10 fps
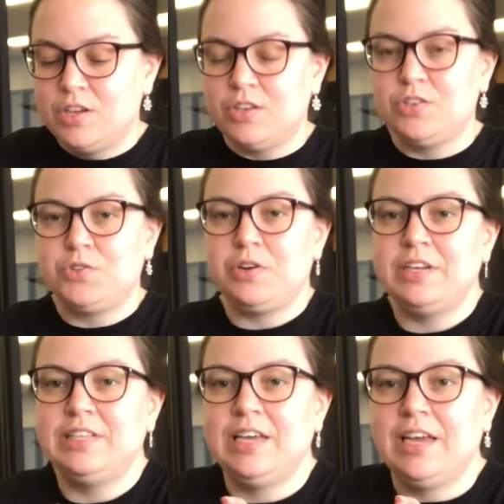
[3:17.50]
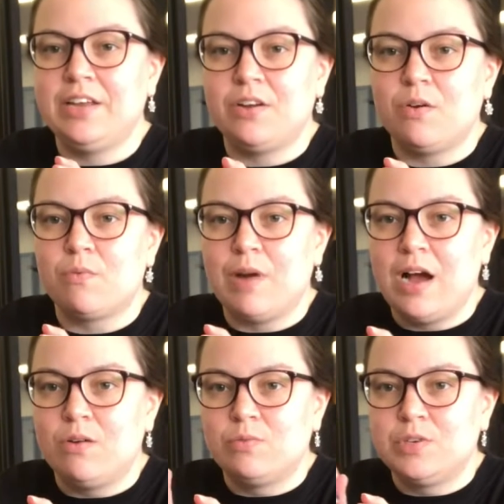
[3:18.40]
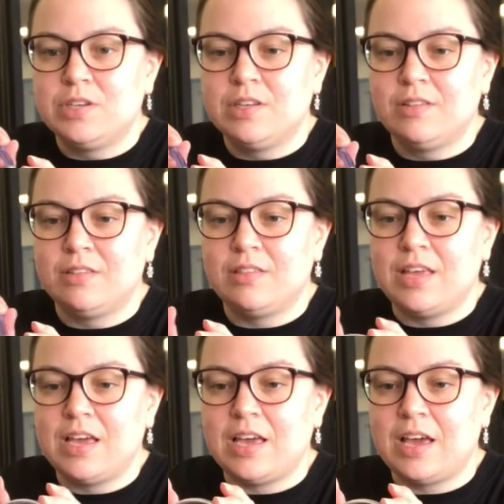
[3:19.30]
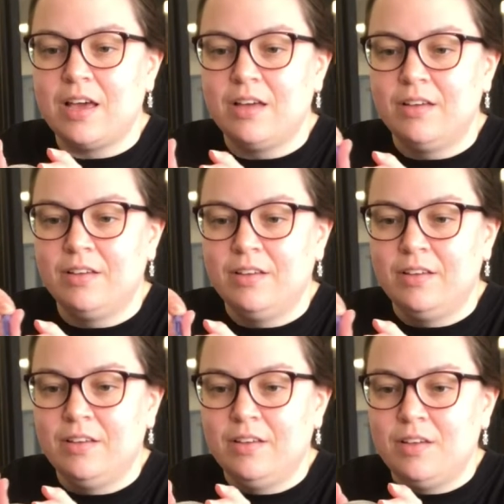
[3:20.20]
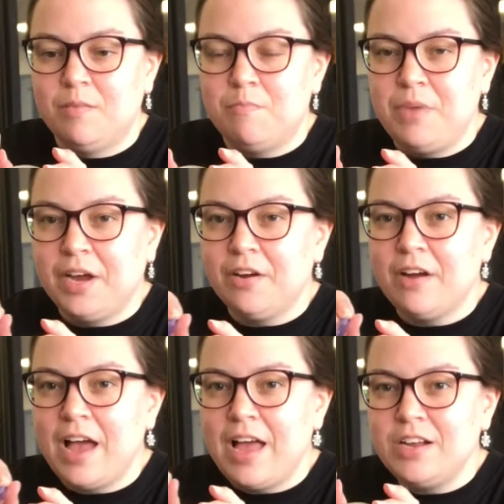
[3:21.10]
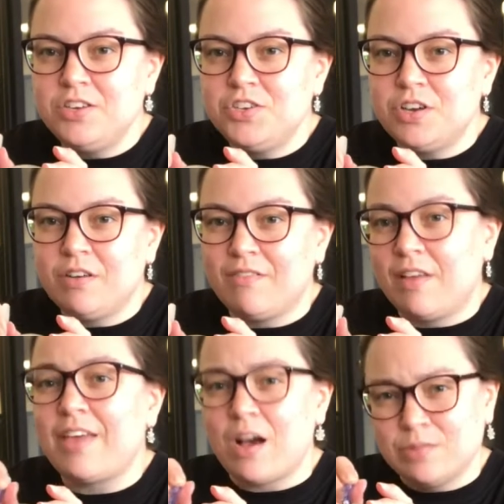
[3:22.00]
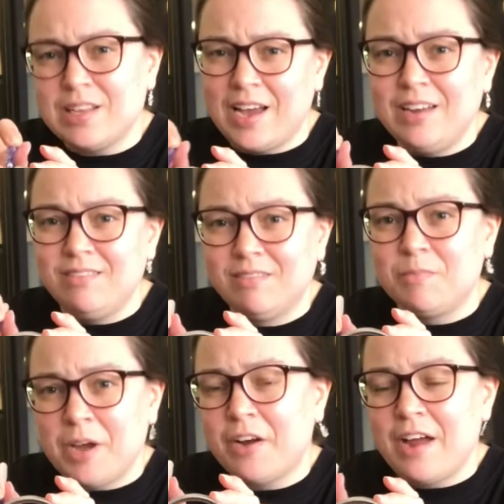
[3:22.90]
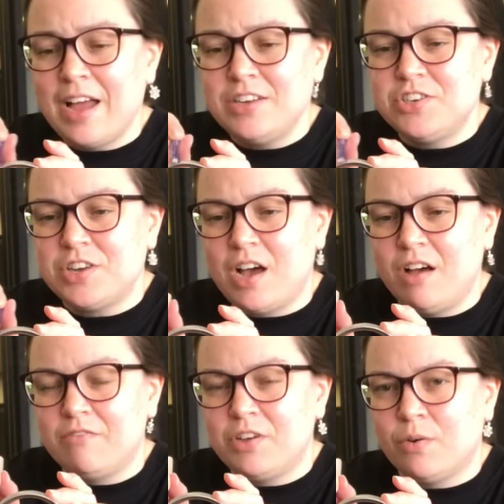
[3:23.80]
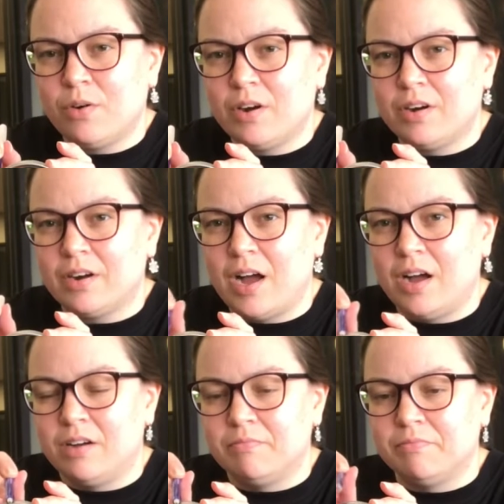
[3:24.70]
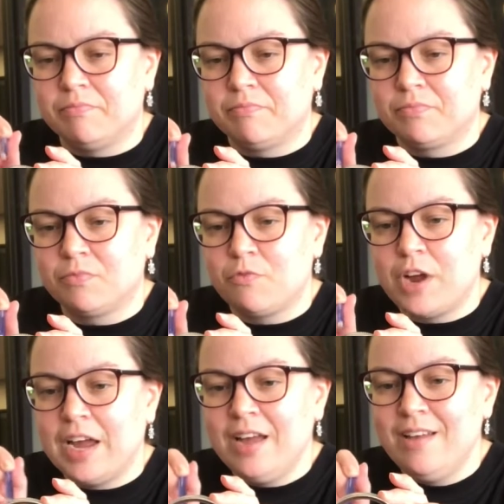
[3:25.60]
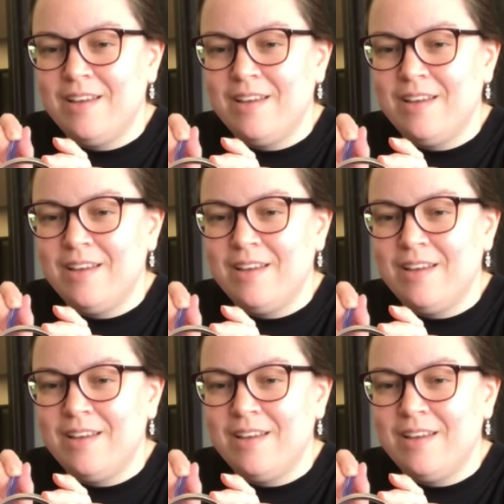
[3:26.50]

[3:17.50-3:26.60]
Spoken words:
tracing it around the bigger edge, the outside bigger edge of your ring,